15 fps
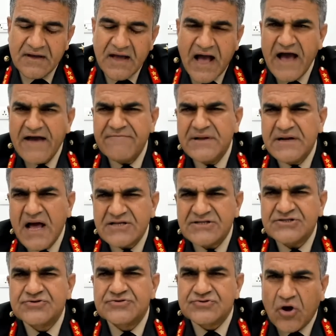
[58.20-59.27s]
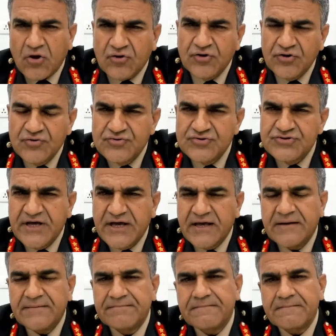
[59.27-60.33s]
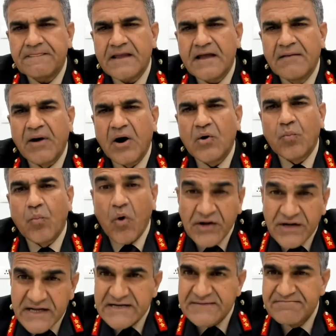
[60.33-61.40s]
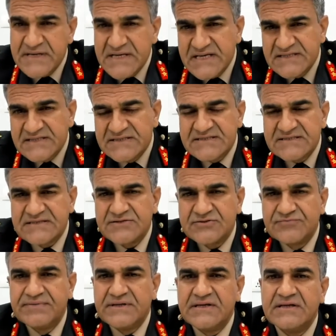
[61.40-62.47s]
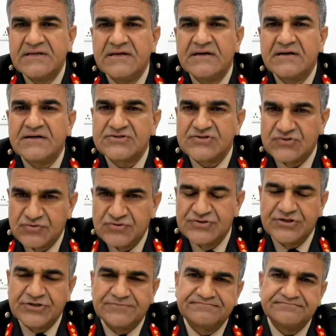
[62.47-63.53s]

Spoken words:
I have been asked to talk to you today about what it means to be a soldier.